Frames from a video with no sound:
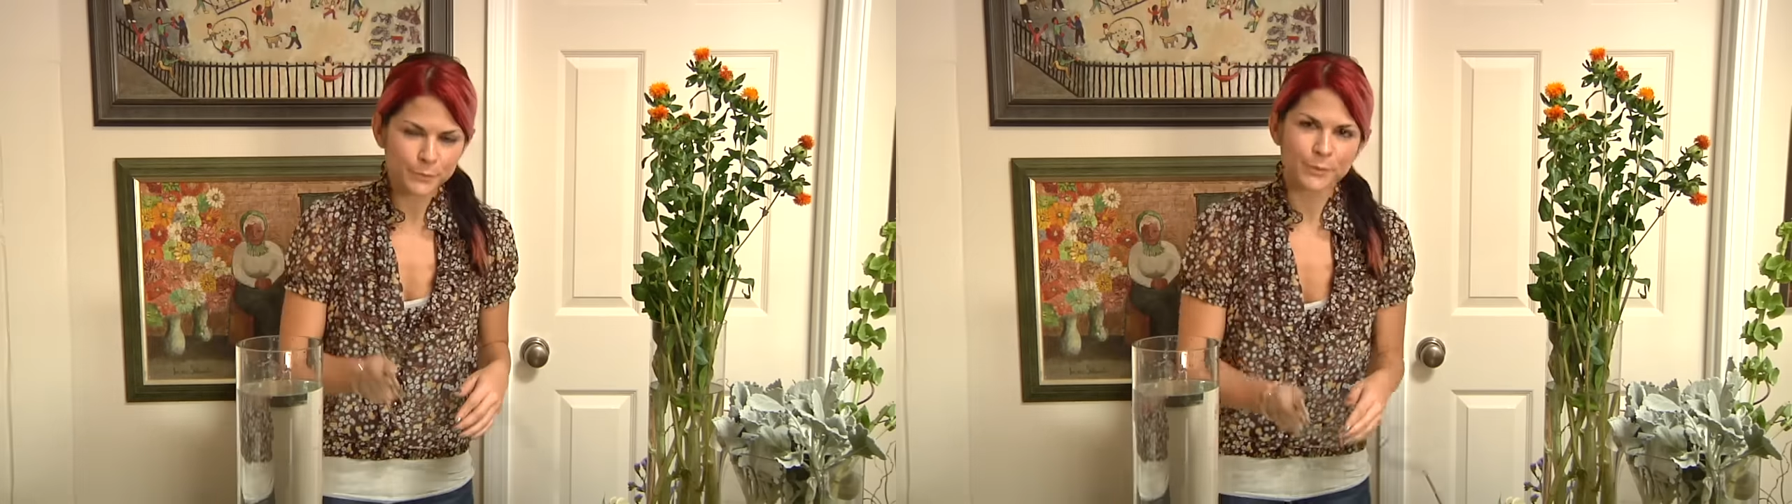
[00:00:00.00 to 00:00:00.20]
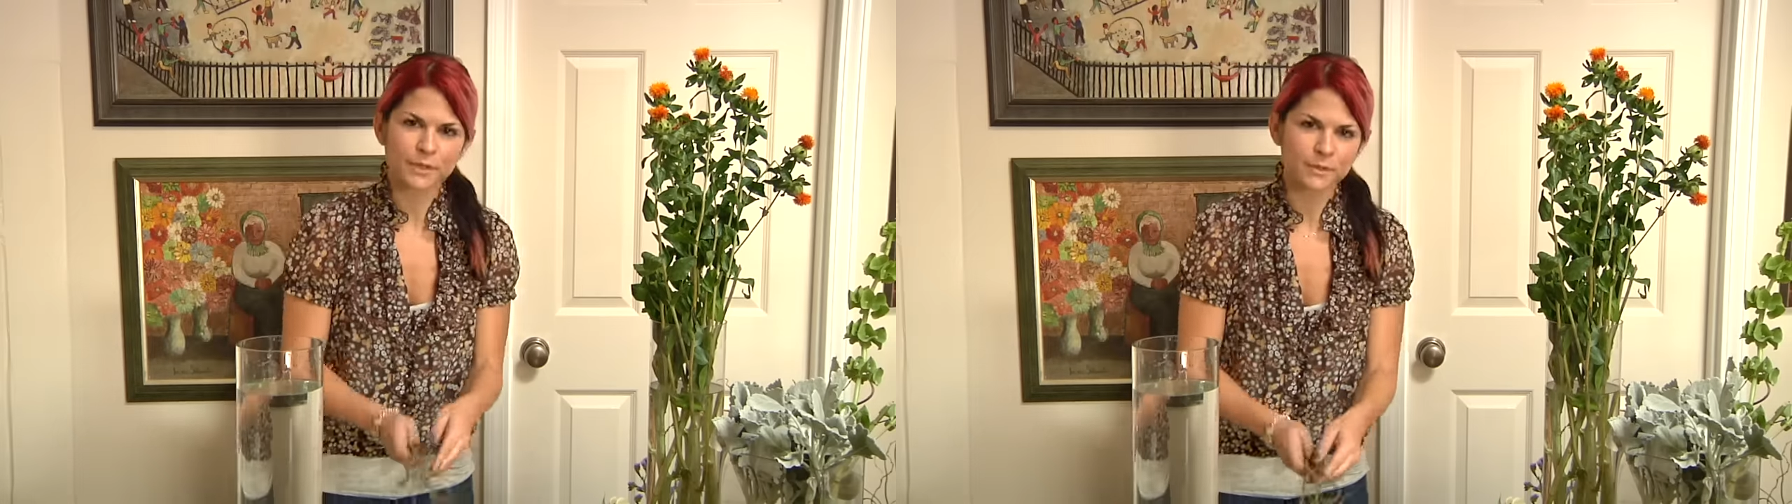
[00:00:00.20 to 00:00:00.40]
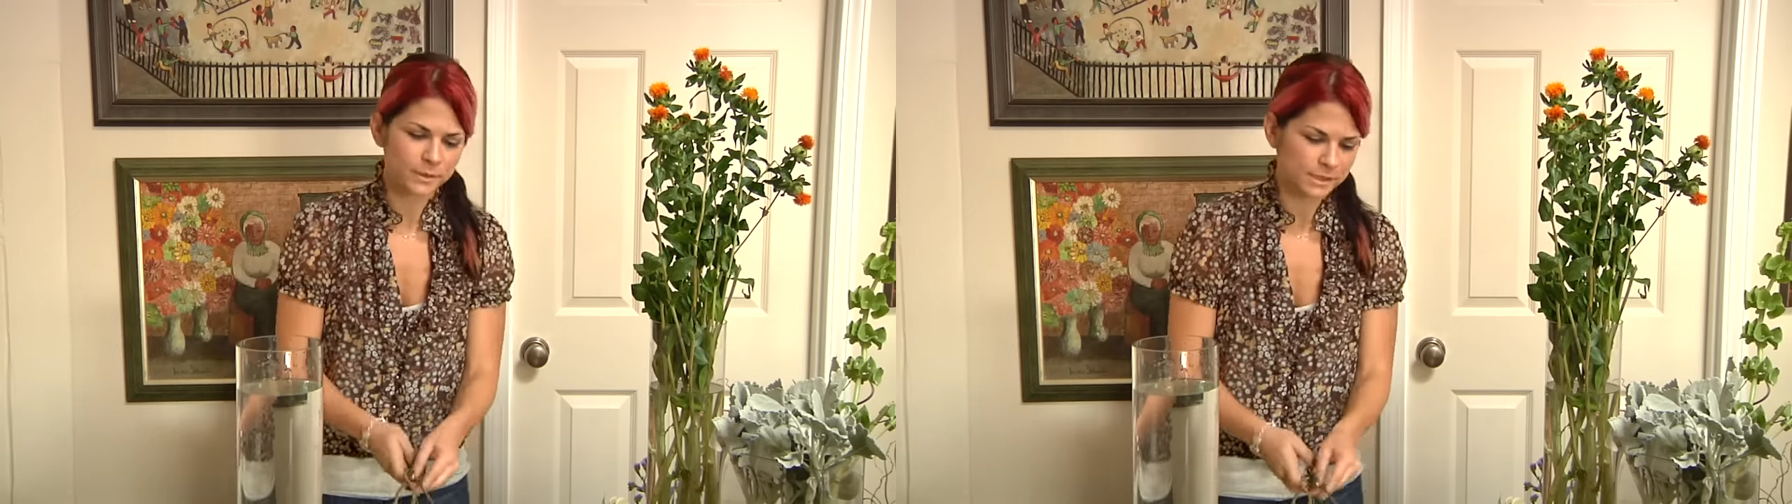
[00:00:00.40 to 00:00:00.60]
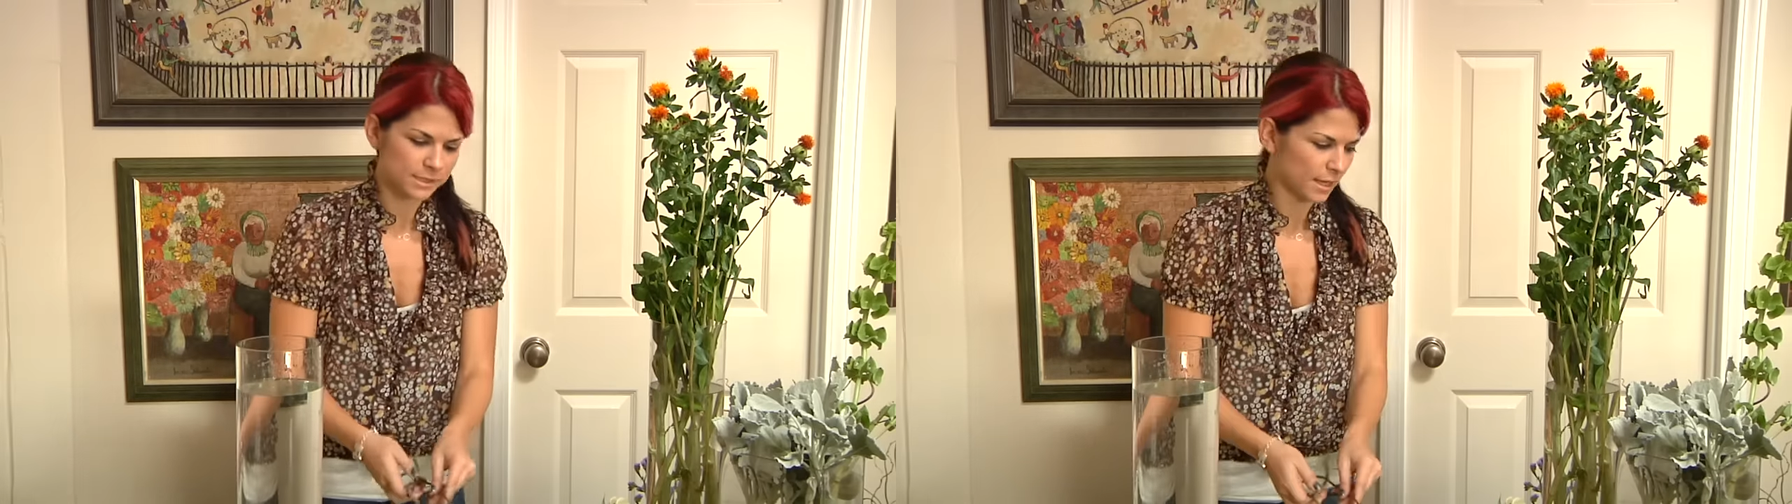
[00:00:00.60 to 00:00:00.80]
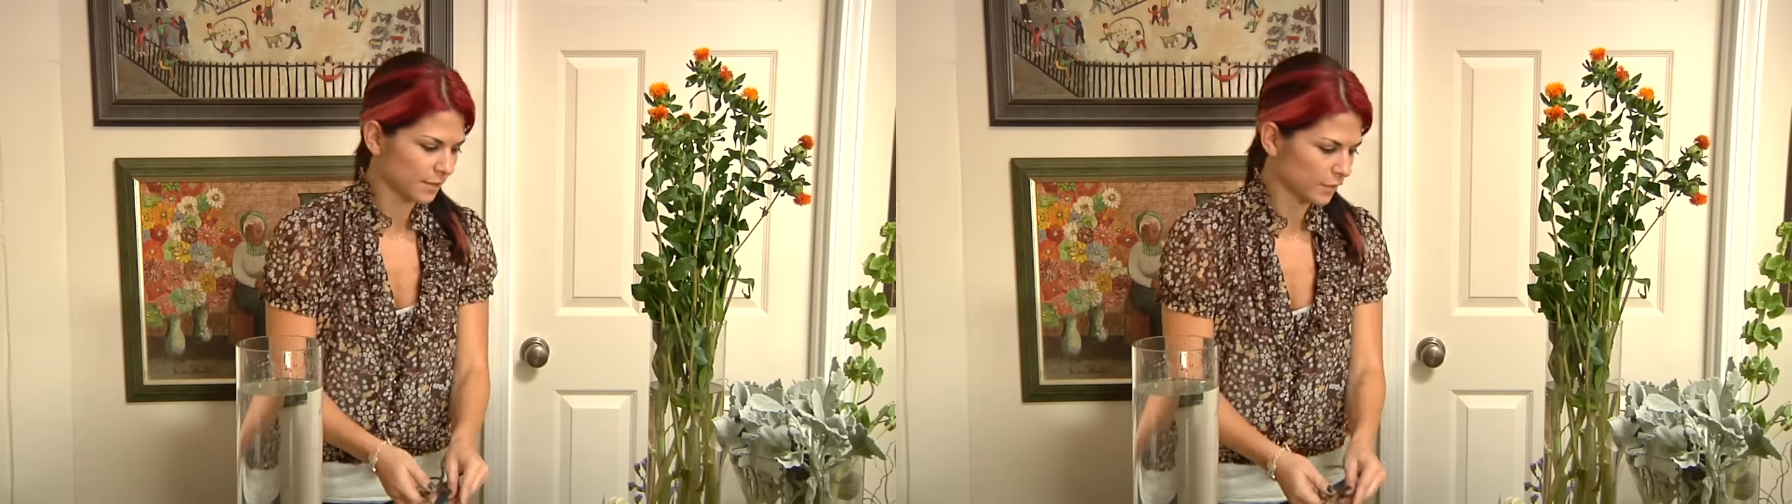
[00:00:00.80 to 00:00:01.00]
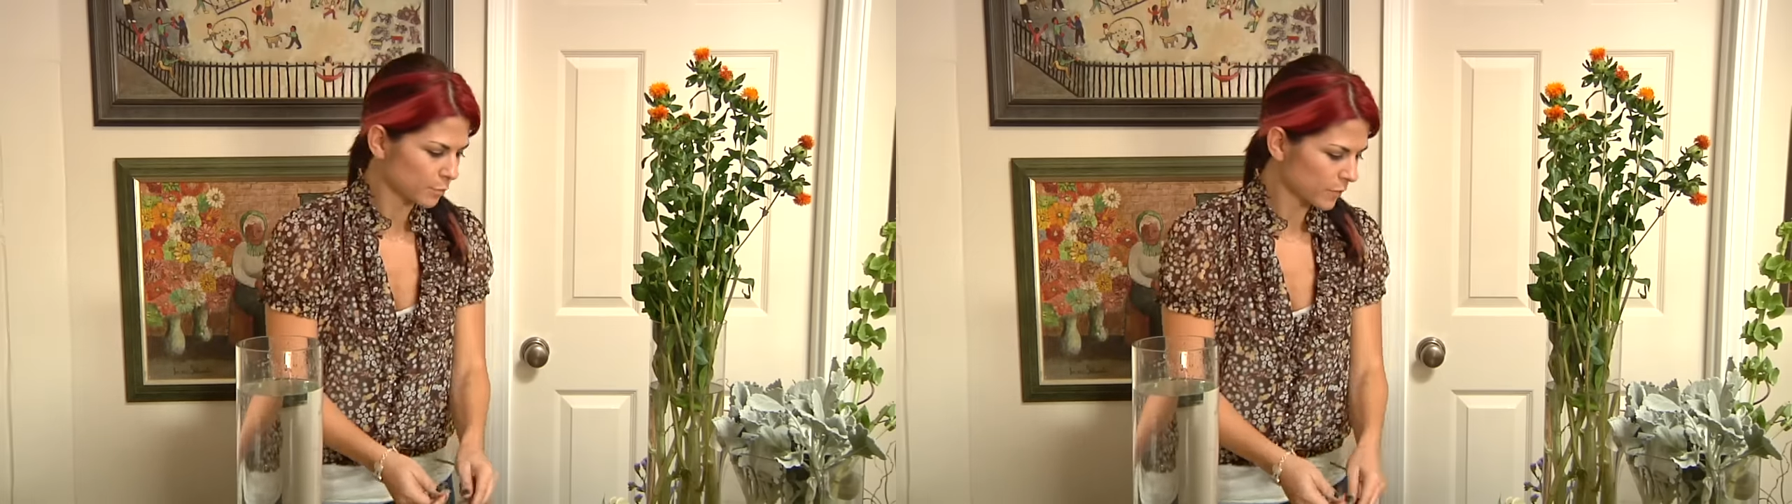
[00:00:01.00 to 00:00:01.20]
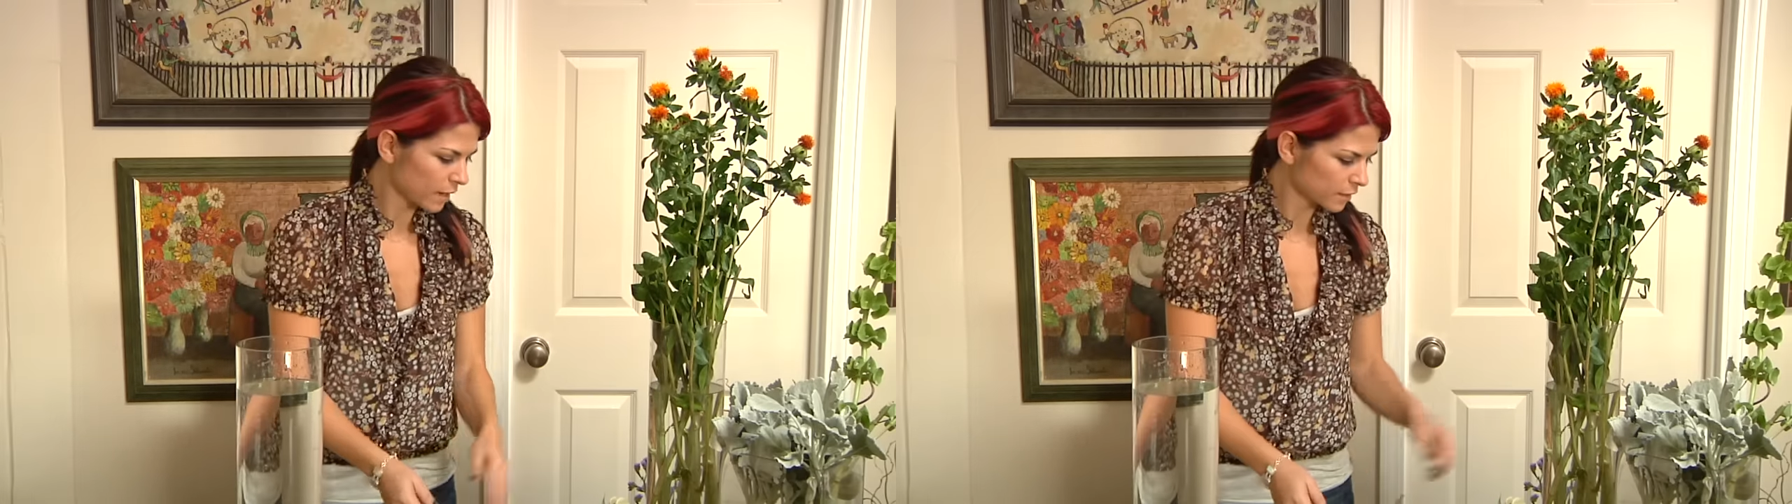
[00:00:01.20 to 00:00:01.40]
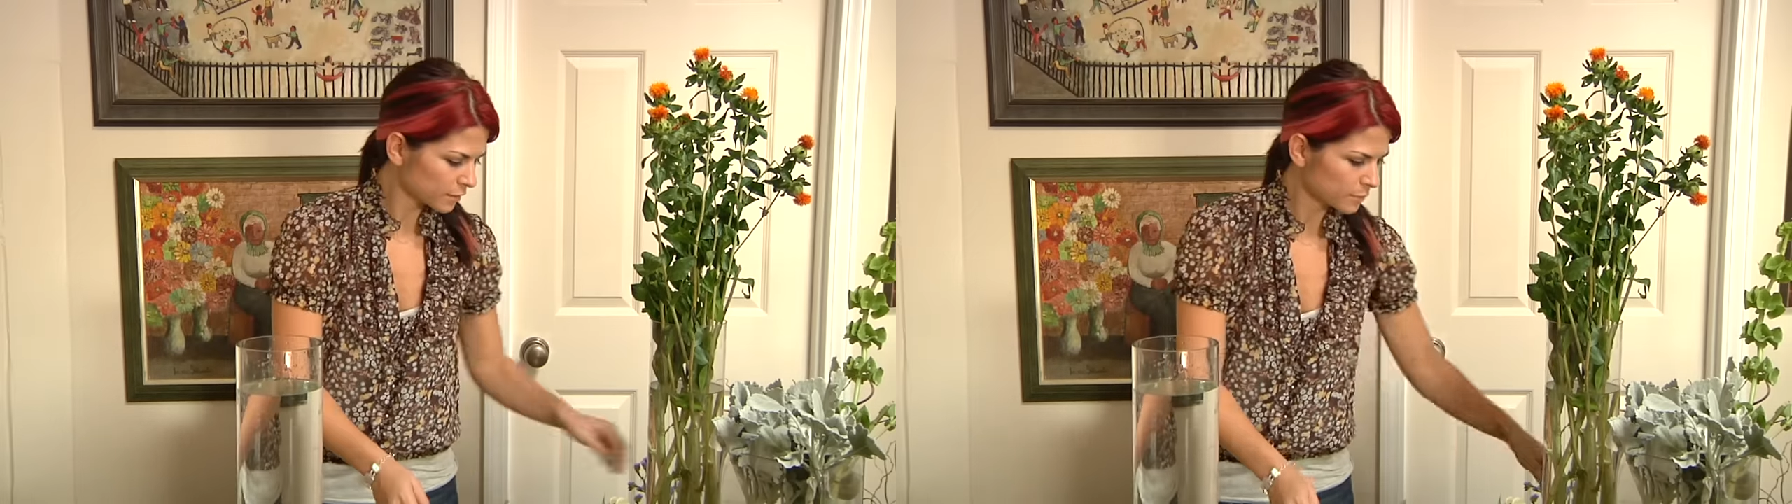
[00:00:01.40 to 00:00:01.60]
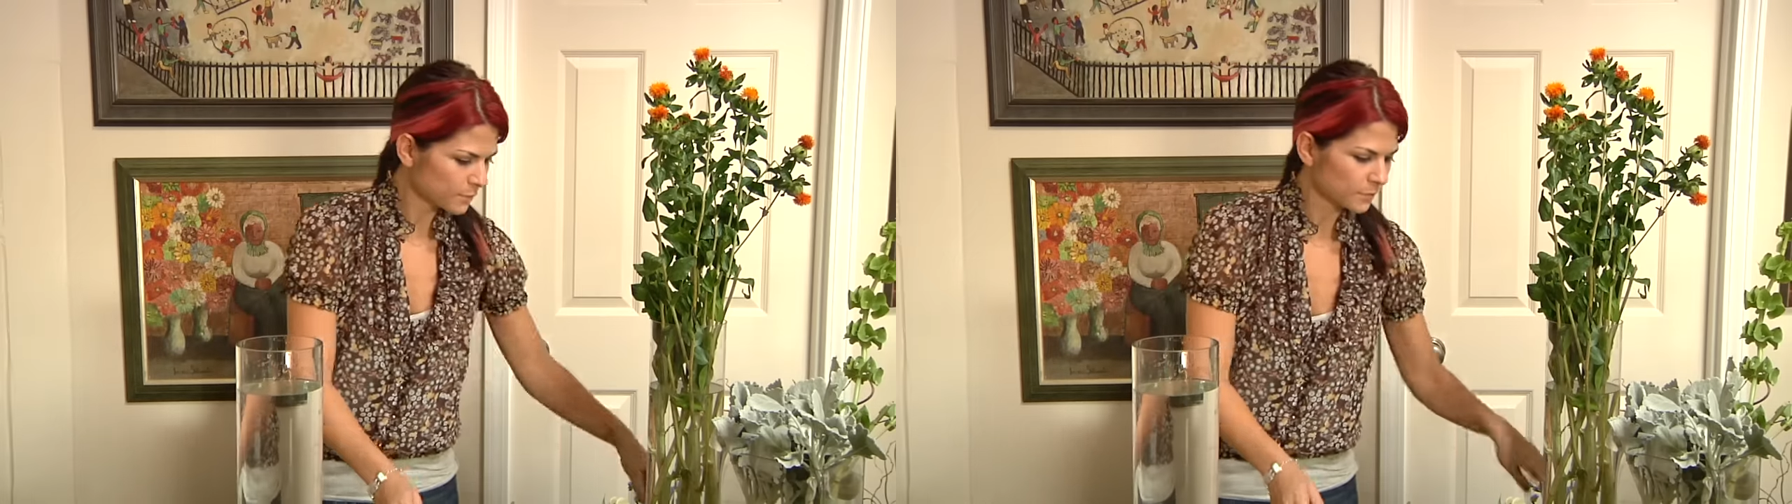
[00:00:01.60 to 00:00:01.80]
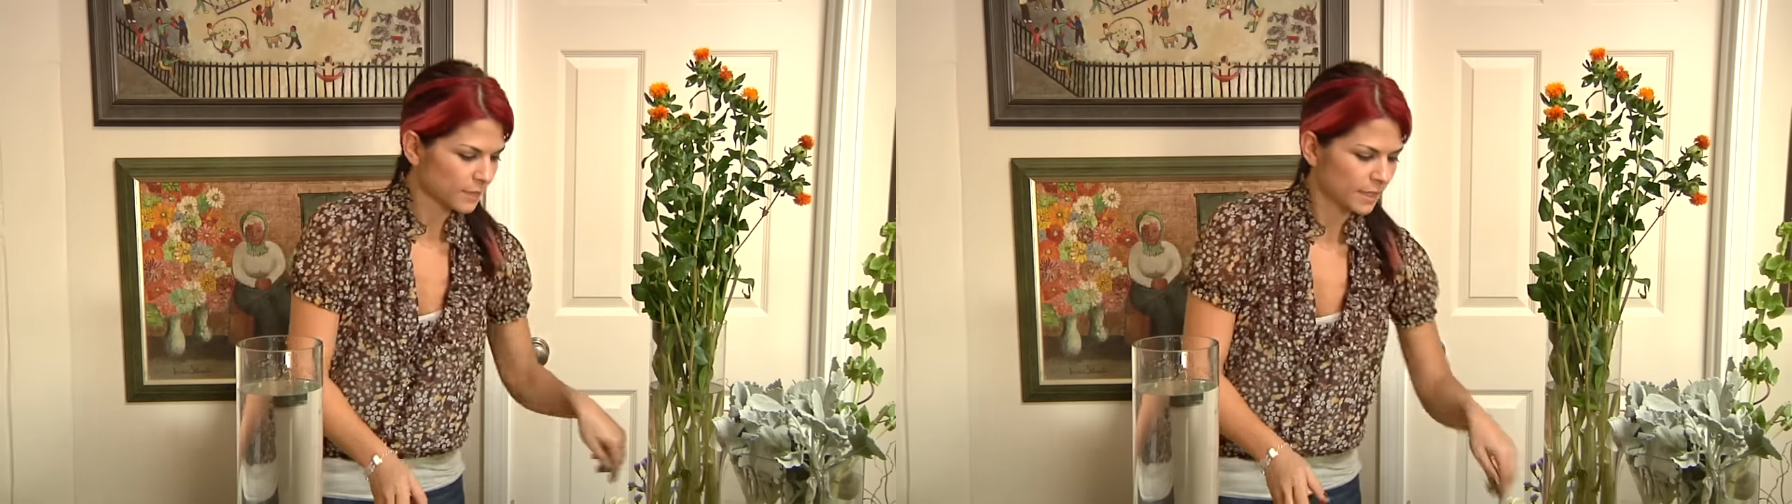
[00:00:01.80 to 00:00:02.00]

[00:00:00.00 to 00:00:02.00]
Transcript: willow inside the bottom.